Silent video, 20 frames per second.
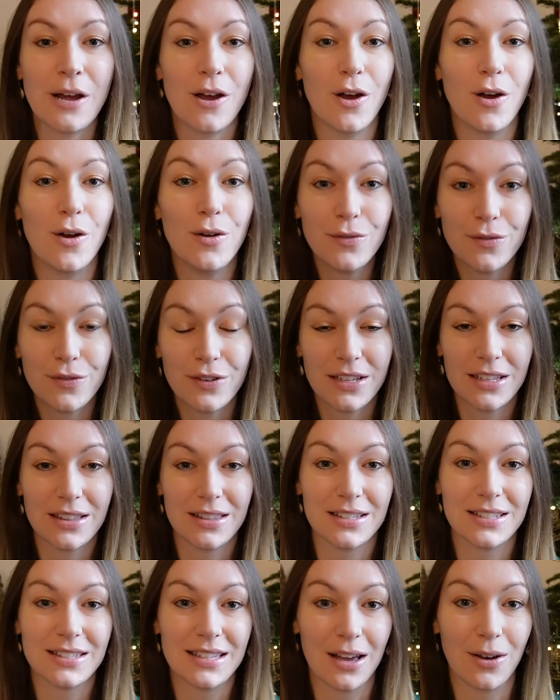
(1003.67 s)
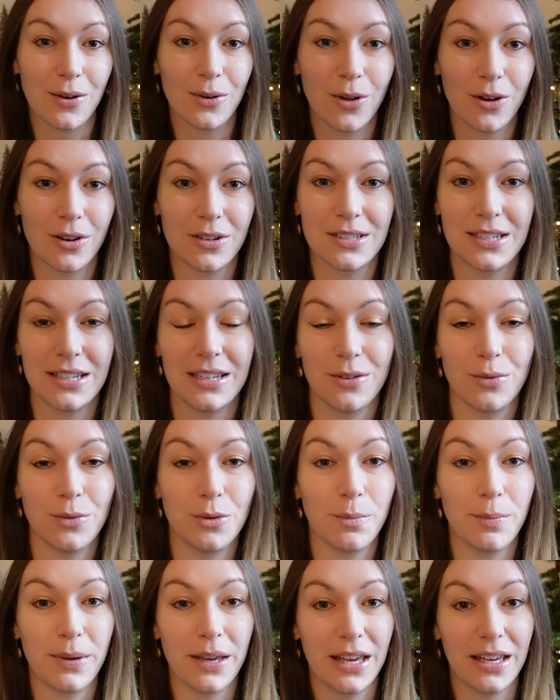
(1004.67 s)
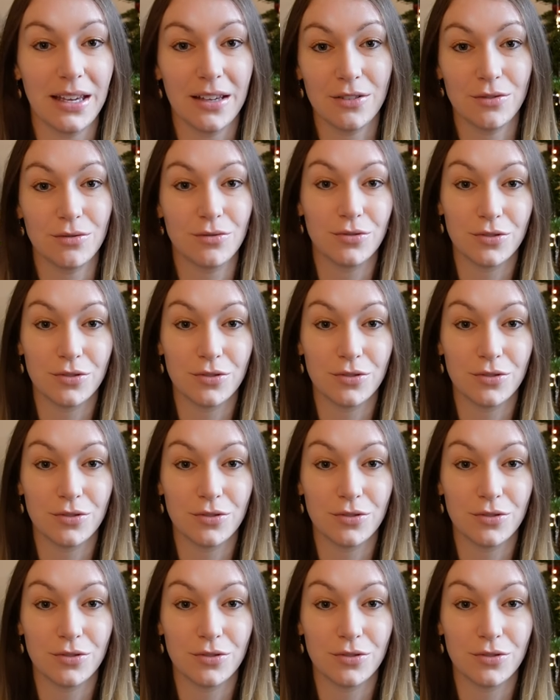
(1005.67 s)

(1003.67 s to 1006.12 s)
hopefully the sound quality will be